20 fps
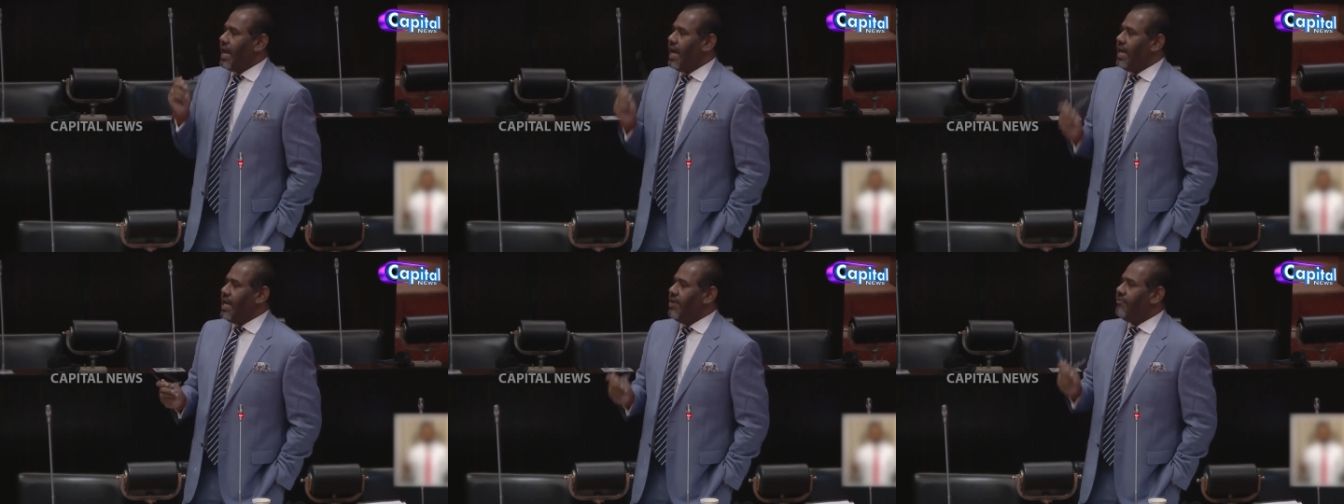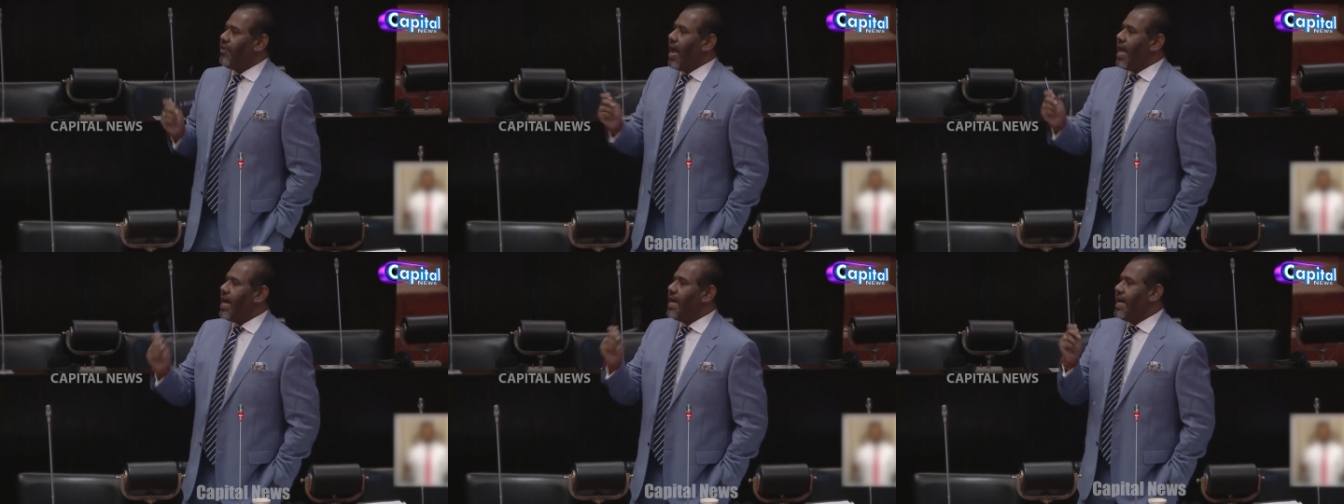any
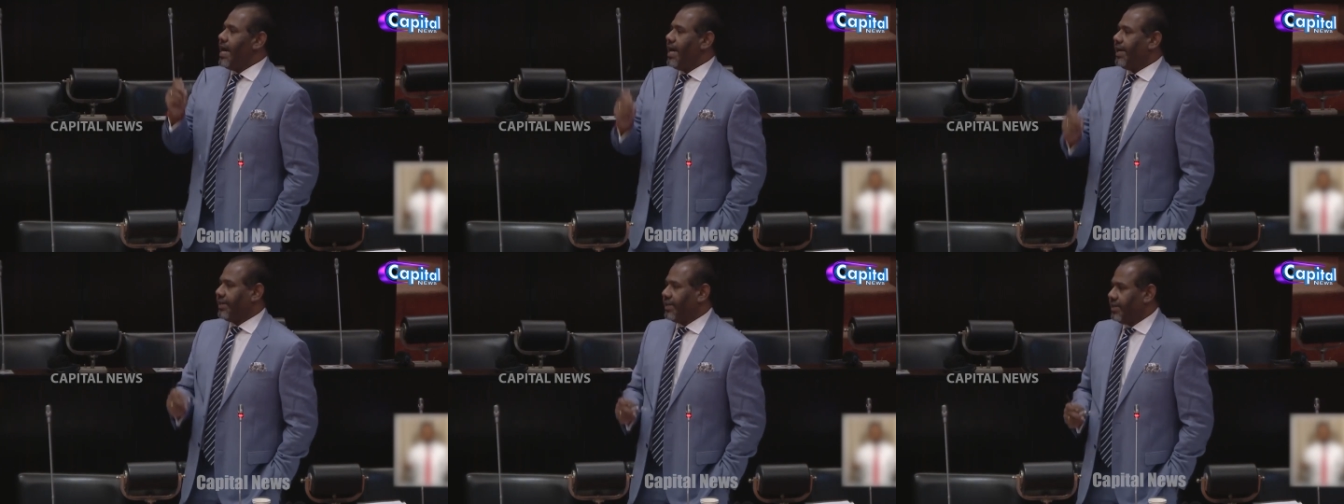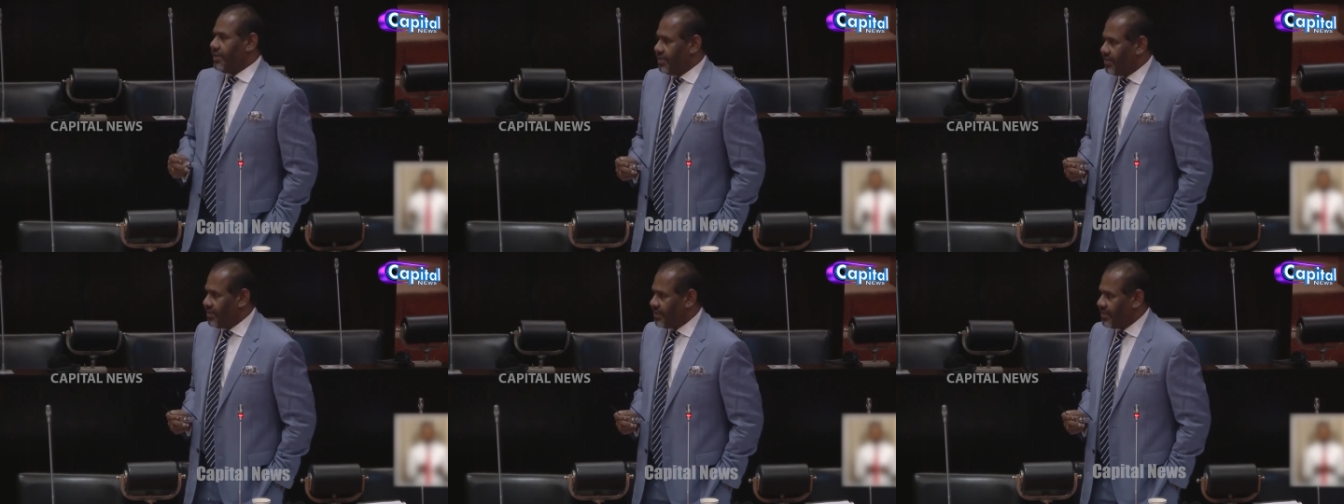
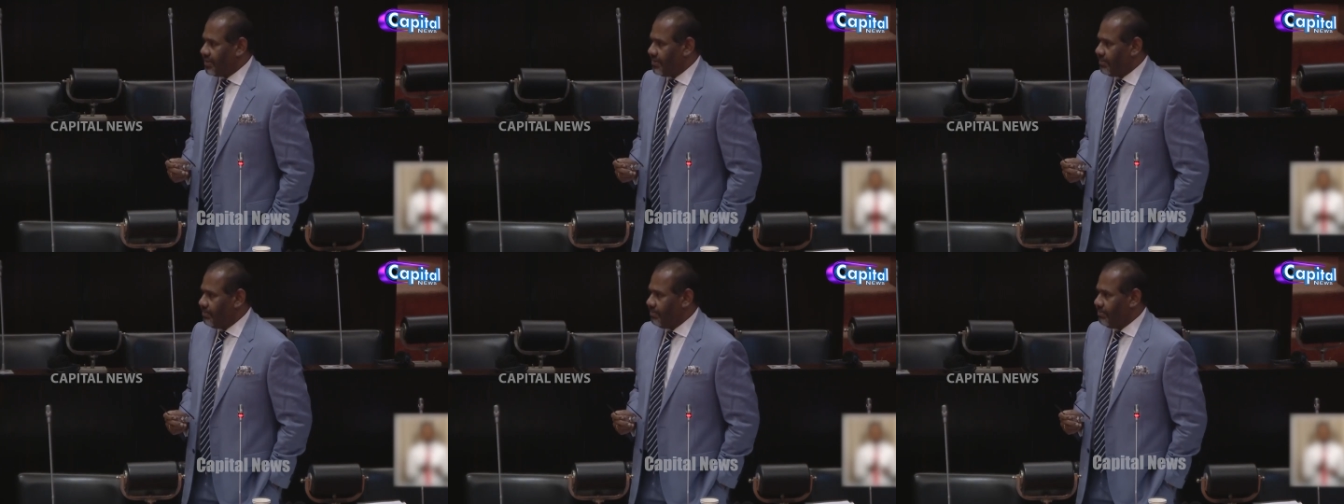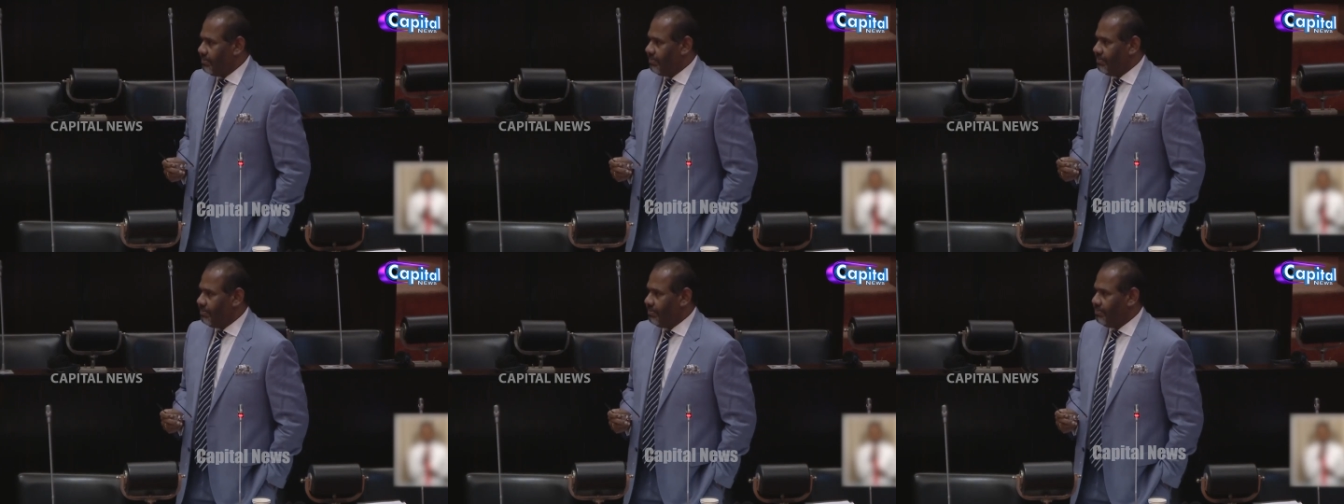violators.
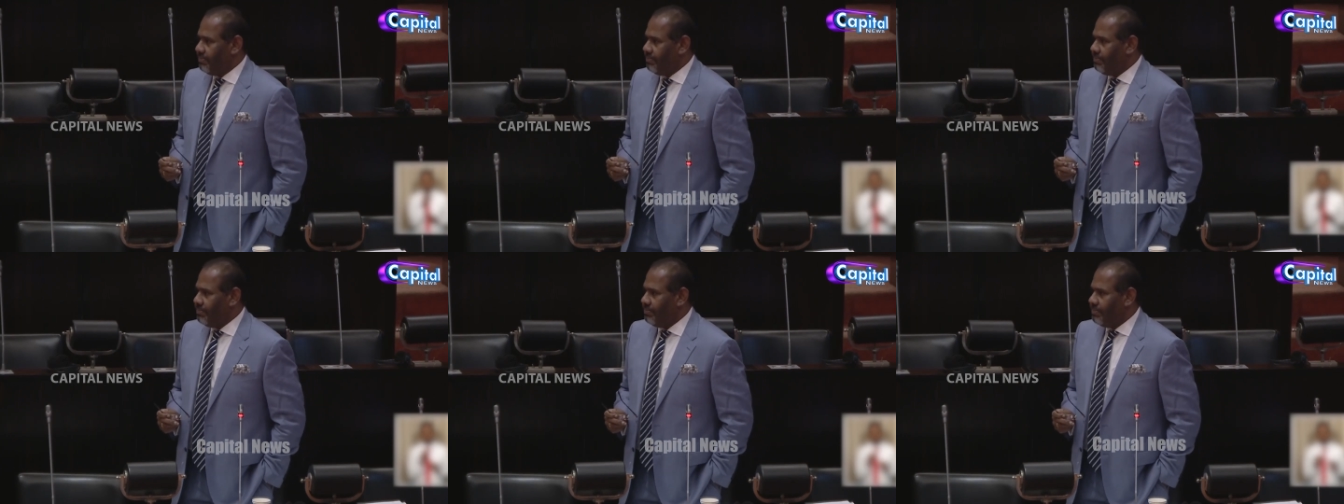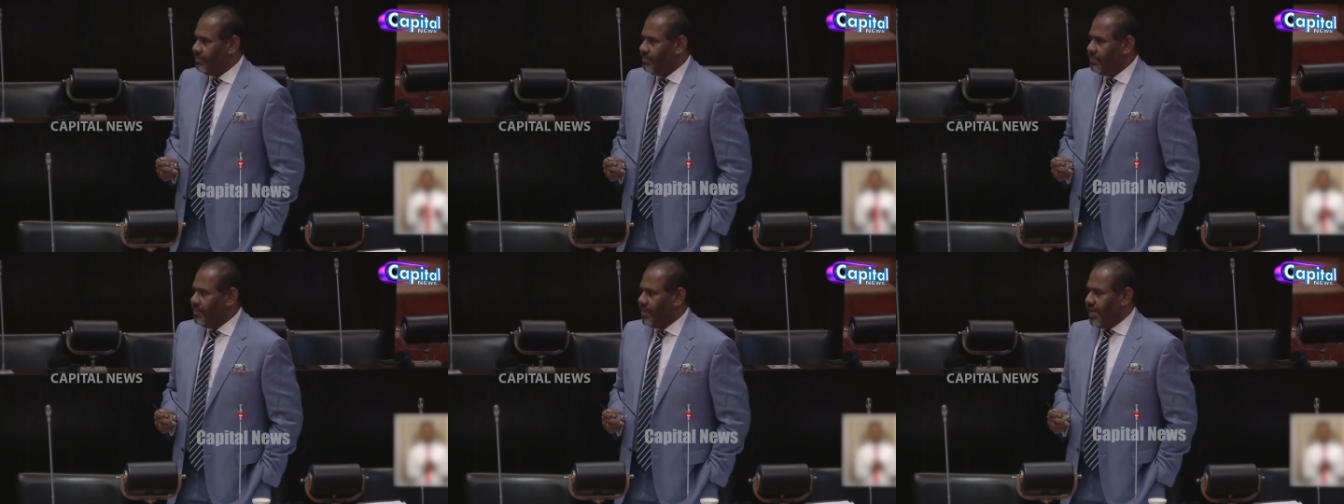
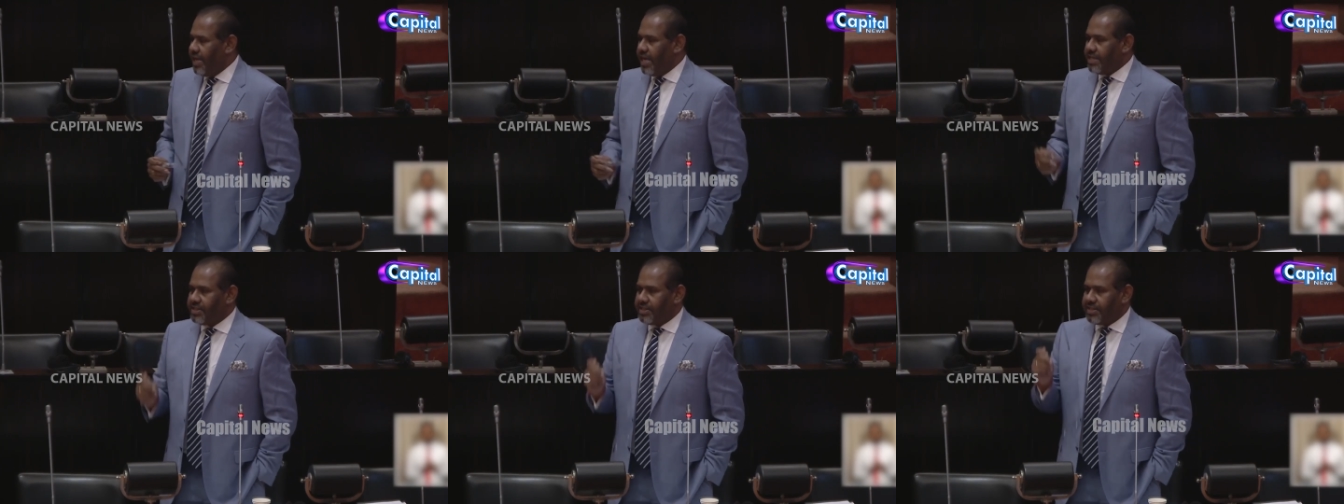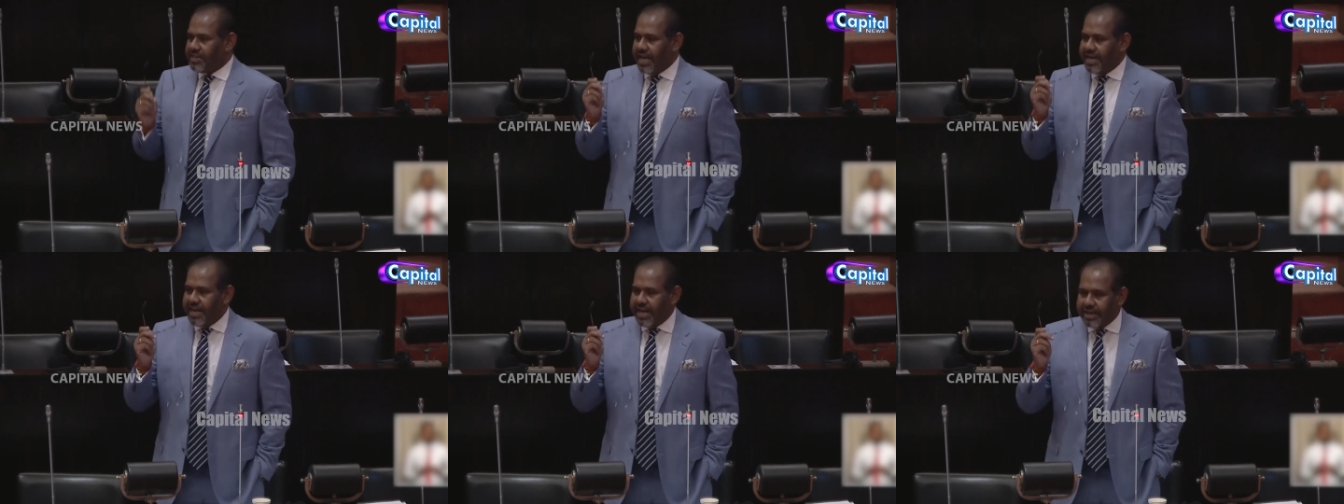He has
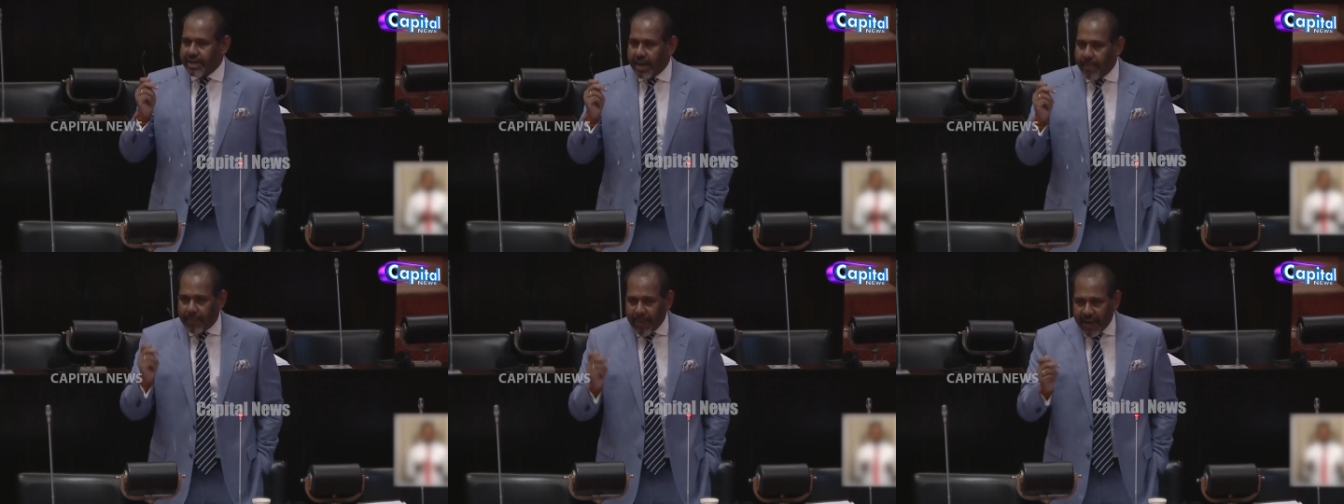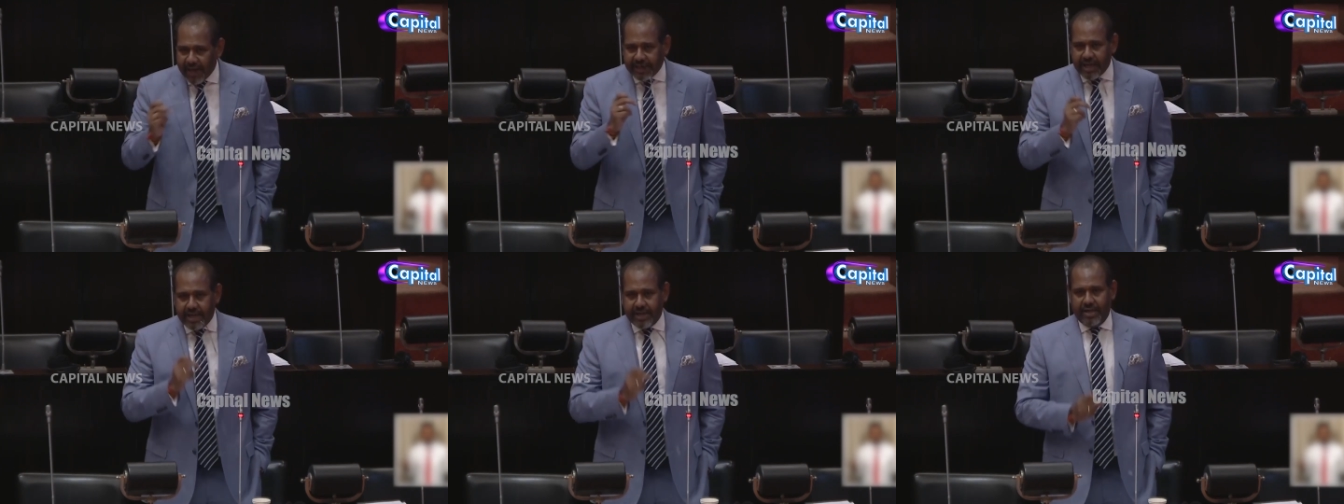said it
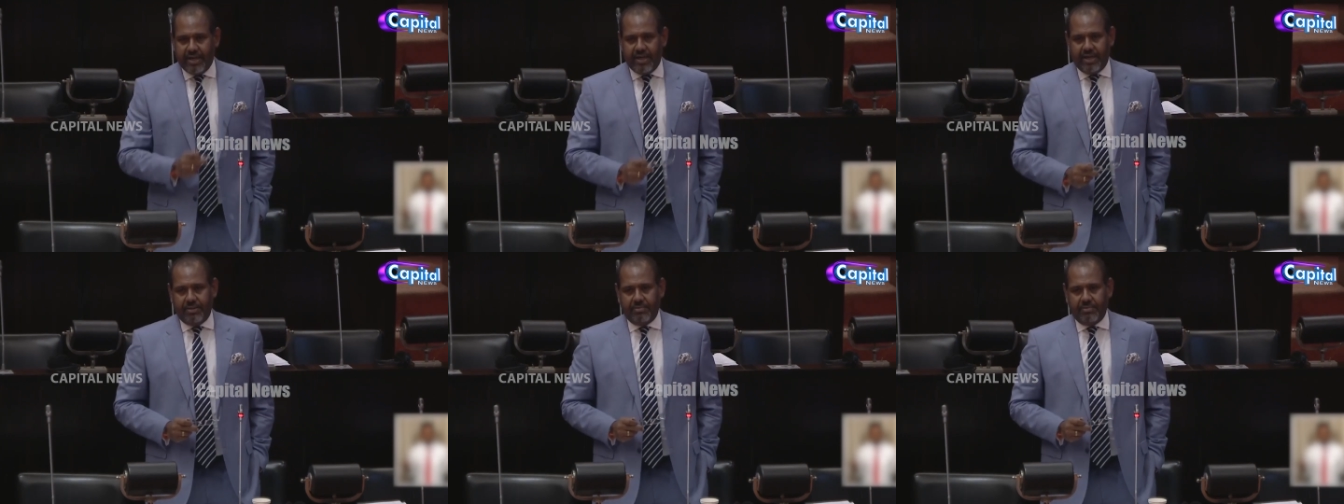repeatedly,